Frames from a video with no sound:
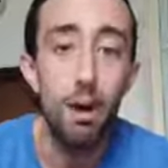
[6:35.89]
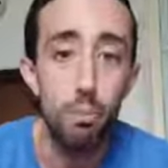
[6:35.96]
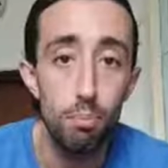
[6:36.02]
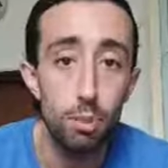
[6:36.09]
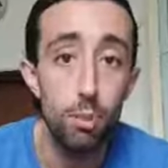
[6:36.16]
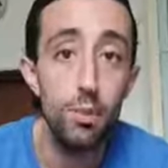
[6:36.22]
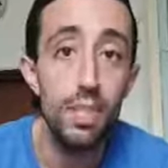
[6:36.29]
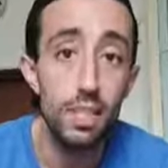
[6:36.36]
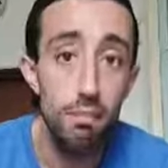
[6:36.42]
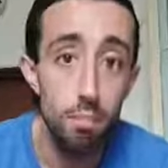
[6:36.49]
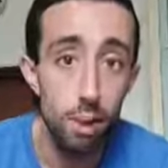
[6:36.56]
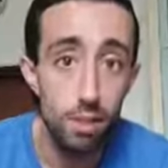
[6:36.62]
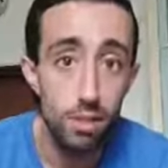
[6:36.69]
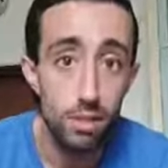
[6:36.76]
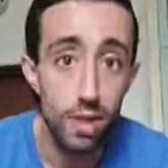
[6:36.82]
doing this
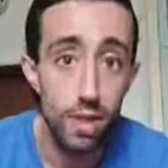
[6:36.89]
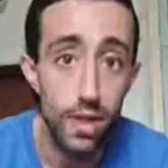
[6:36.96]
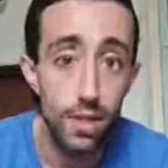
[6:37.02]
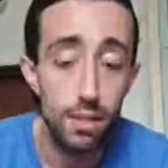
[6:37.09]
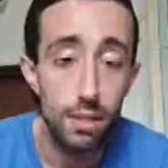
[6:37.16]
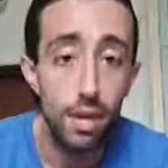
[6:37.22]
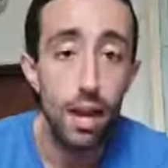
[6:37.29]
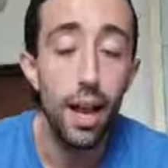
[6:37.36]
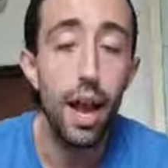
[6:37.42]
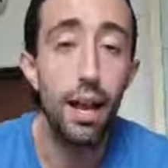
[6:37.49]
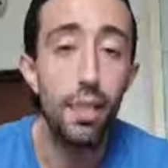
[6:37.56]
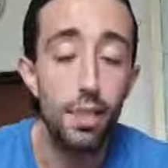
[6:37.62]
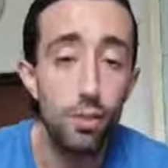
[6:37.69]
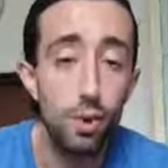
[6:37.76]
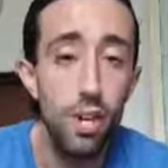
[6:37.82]
both sides, and then
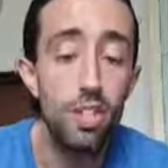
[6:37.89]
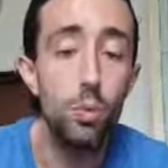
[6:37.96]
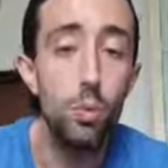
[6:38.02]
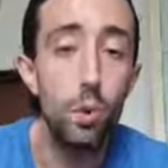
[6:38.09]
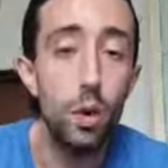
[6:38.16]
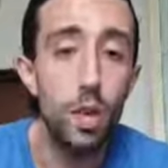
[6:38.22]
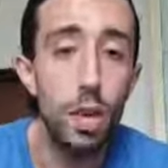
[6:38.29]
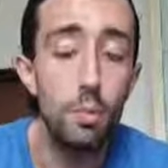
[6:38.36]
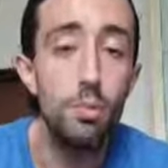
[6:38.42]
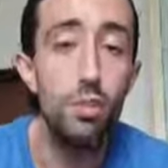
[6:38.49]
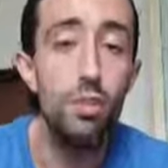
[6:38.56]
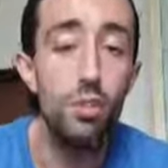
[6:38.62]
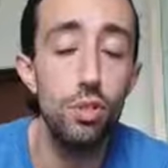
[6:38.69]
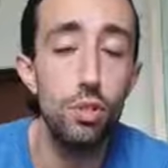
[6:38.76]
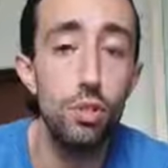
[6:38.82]
trying to work up to
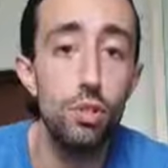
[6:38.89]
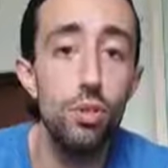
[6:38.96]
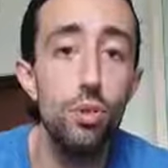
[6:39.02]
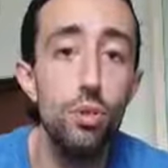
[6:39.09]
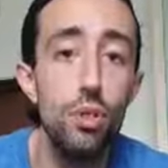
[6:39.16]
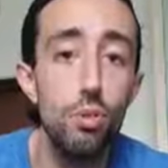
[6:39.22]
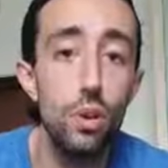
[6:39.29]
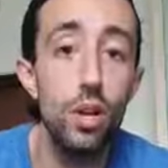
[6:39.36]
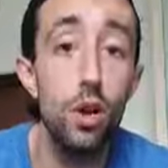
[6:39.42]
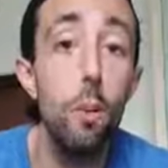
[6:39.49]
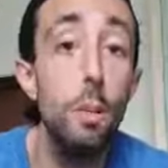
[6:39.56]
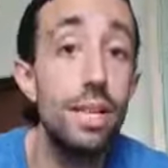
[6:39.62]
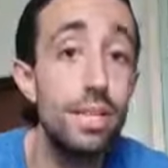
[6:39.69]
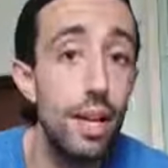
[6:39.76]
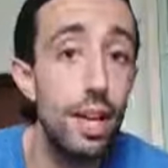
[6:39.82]
2, 3, or
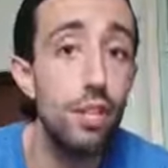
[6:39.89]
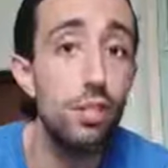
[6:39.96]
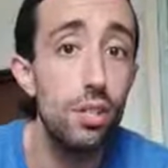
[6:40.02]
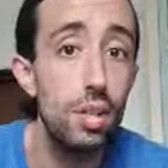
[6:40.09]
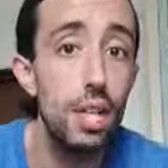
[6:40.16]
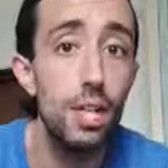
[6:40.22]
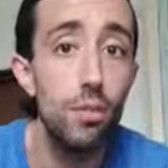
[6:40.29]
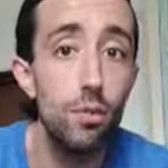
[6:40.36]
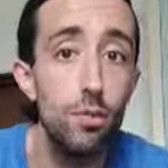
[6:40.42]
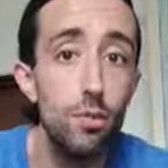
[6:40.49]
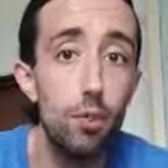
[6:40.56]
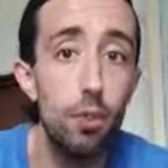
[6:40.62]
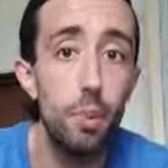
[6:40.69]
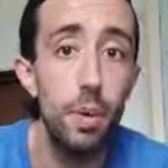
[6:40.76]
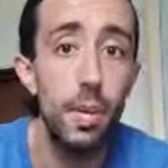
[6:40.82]
potentially even
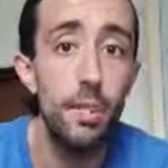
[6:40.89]
4 minutes.